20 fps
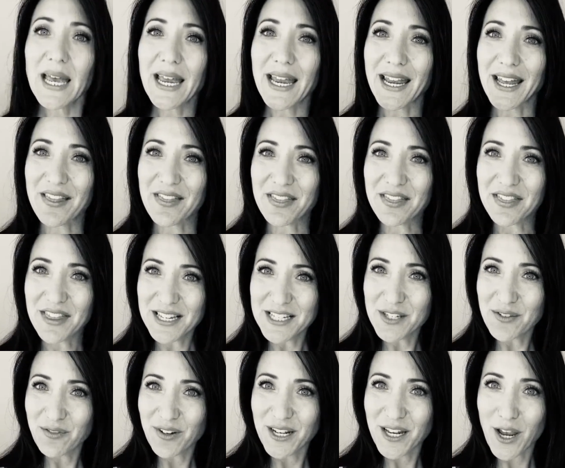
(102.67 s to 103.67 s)
In
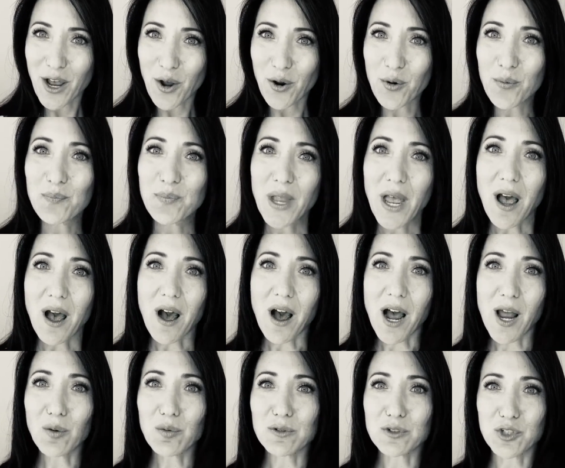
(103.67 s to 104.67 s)
this video,
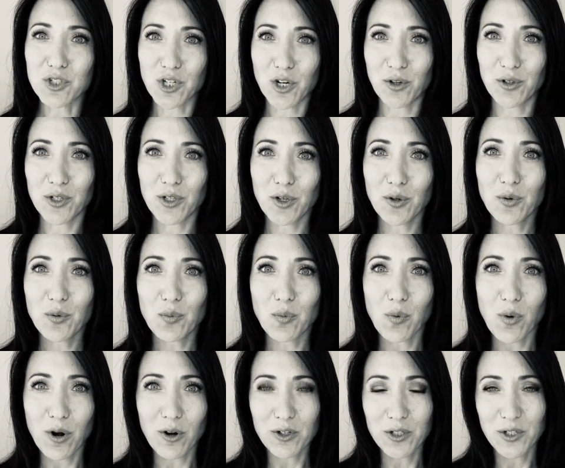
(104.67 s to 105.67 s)
I will show you
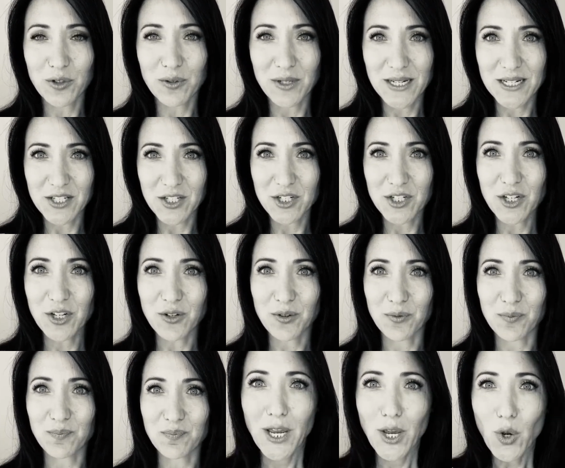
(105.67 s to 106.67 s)
what you need to do.